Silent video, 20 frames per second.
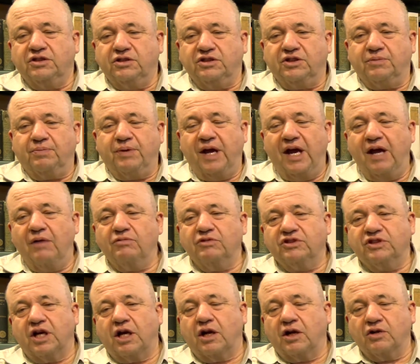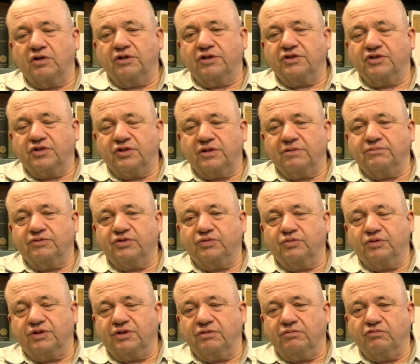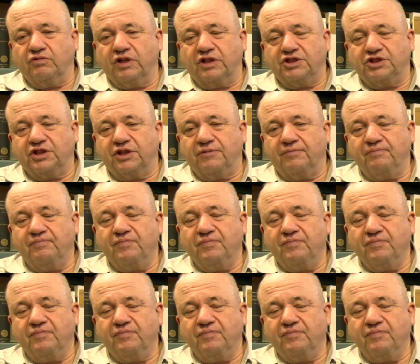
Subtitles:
Japan was not on good terms with Russia.